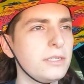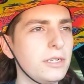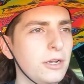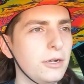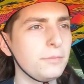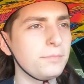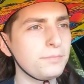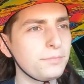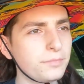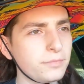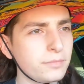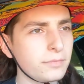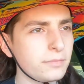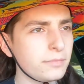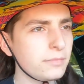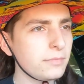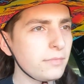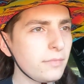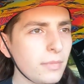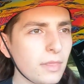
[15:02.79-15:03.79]
So
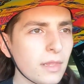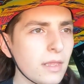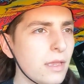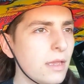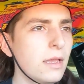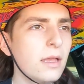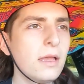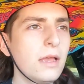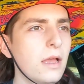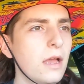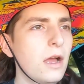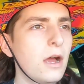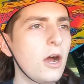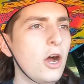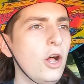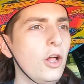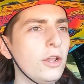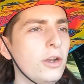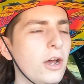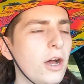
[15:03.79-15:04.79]

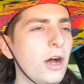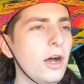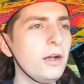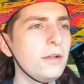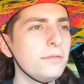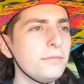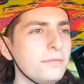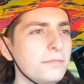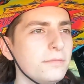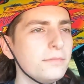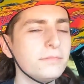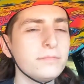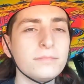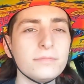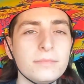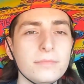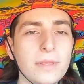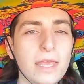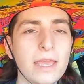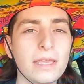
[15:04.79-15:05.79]
all in all,
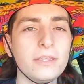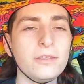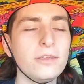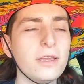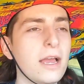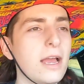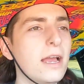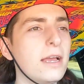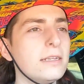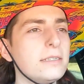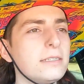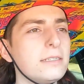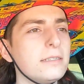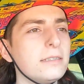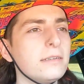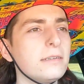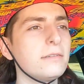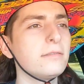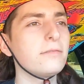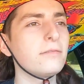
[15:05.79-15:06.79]
thank you guys.
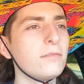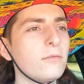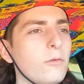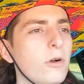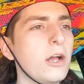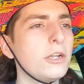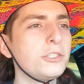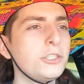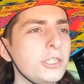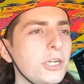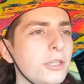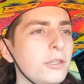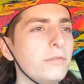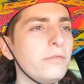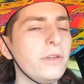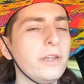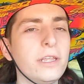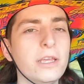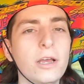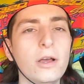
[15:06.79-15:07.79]
watching another
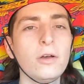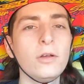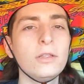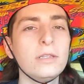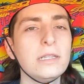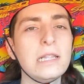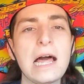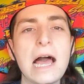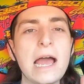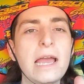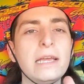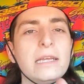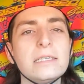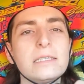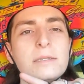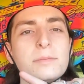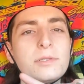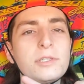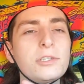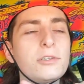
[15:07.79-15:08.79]
video. Like,
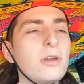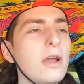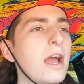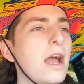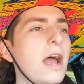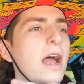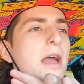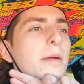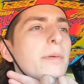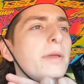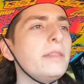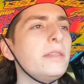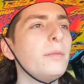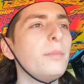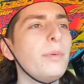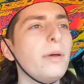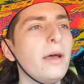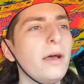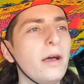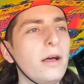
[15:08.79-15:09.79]
subscribe, hit
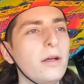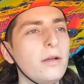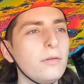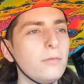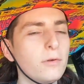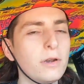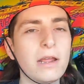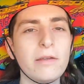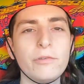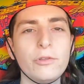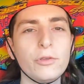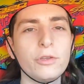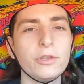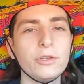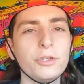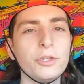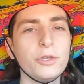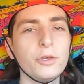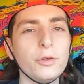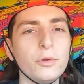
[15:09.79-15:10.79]
the bell, whatever you
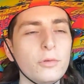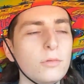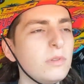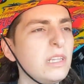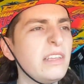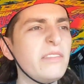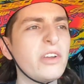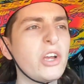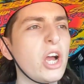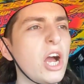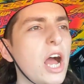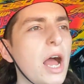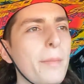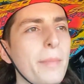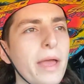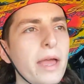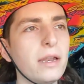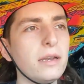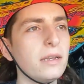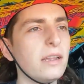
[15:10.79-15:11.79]
can do. Leave a
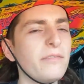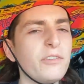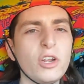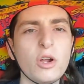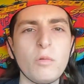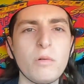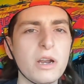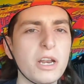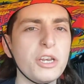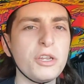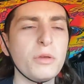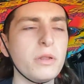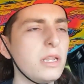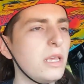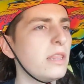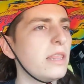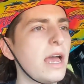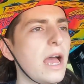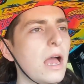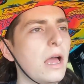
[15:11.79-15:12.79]
comment if you don't want to do
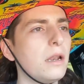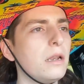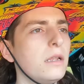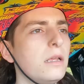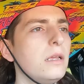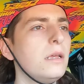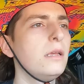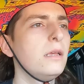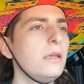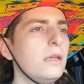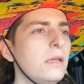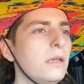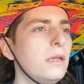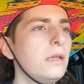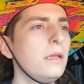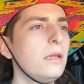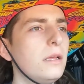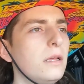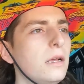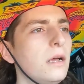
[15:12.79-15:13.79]
any of that.
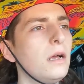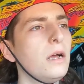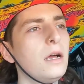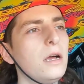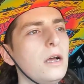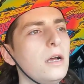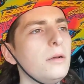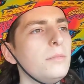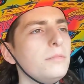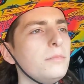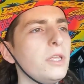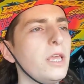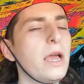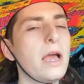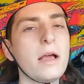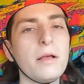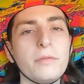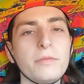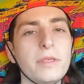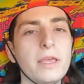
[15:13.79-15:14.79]

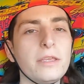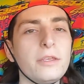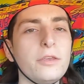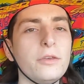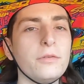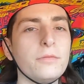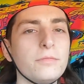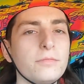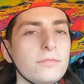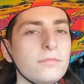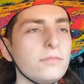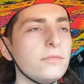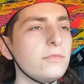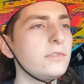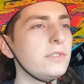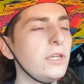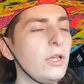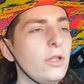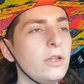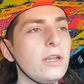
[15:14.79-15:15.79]
Yeah, thank
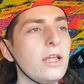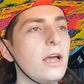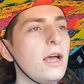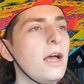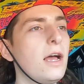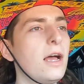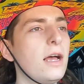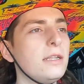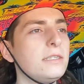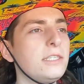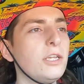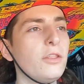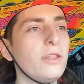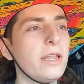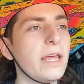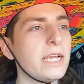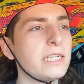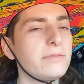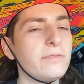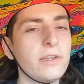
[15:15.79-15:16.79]
you. Till the
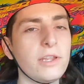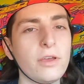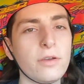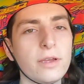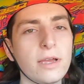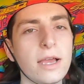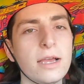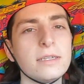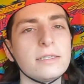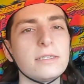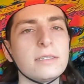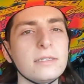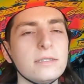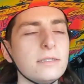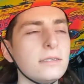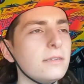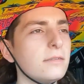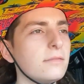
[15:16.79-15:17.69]
next video, guys.